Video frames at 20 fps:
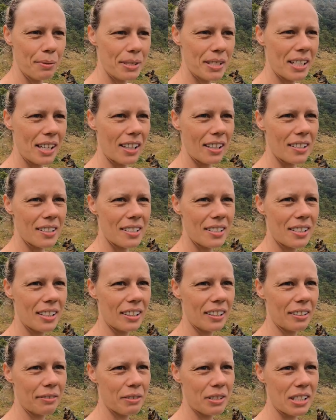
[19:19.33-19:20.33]
was nice,
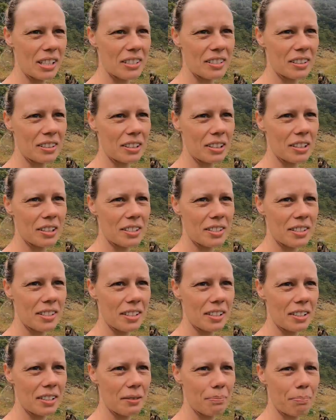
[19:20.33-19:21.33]
and it was nice that this
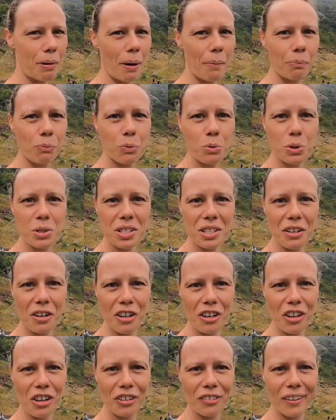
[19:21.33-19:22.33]
pump wasn't
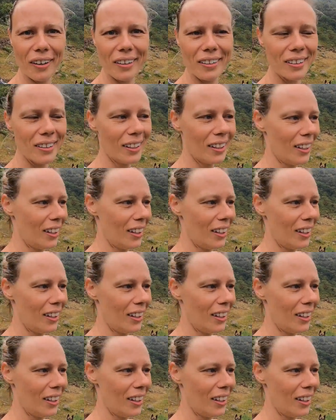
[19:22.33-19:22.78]
on all night.